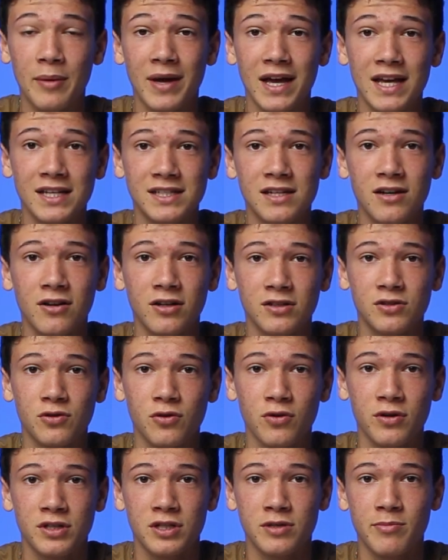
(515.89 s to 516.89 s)
my SD card
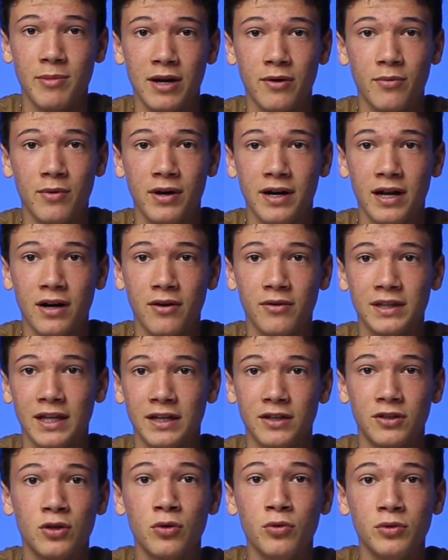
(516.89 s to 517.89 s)
storage is about to run out in
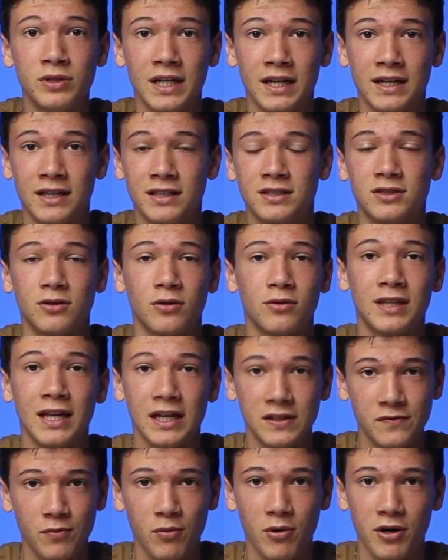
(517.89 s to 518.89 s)
like 2 seconds, so
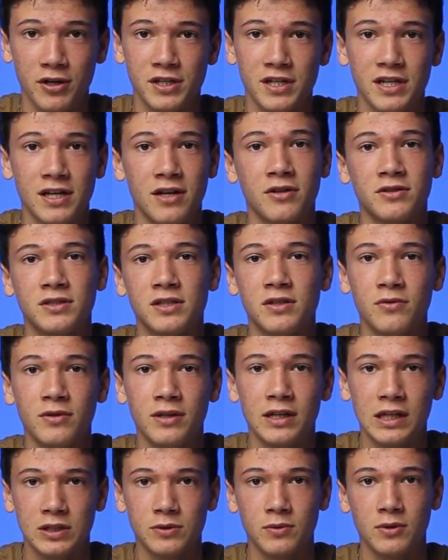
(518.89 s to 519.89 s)
thanks for watching, and I'll see you in the
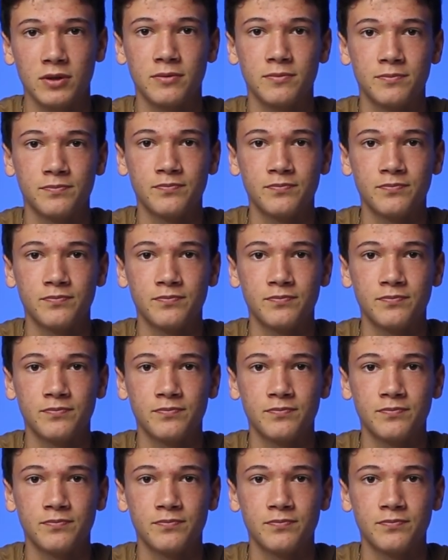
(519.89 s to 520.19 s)
next one.